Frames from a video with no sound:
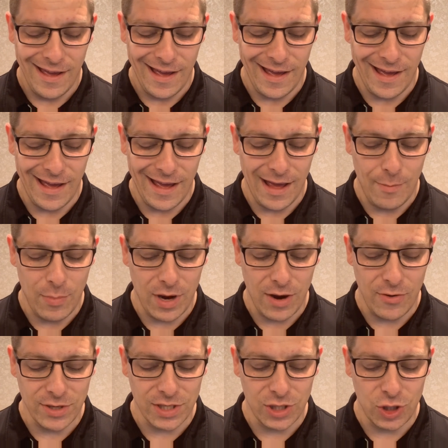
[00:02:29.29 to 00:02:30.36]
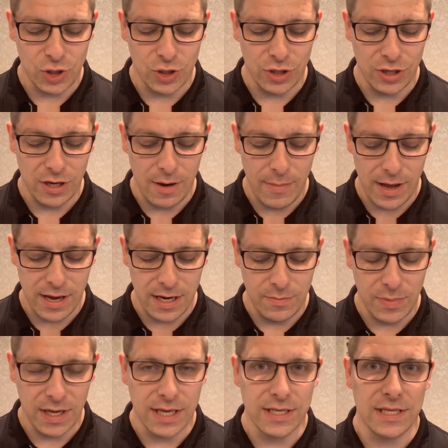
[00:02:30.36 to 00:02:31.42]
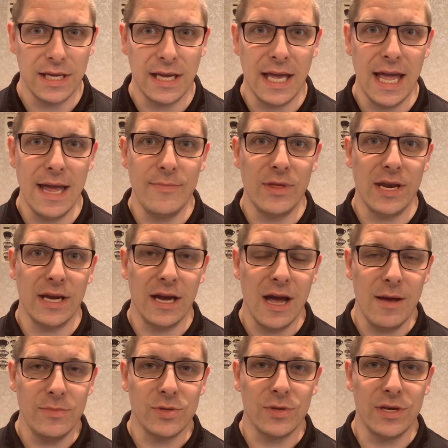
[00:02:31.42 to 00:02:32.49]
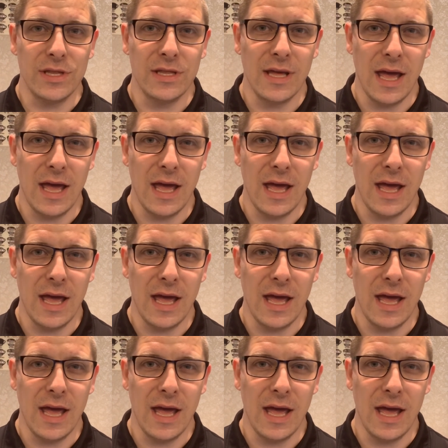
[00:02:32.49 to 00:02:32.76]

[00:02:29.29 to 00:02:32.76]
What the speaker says: but I wasn't sure about it because the game that it comes with,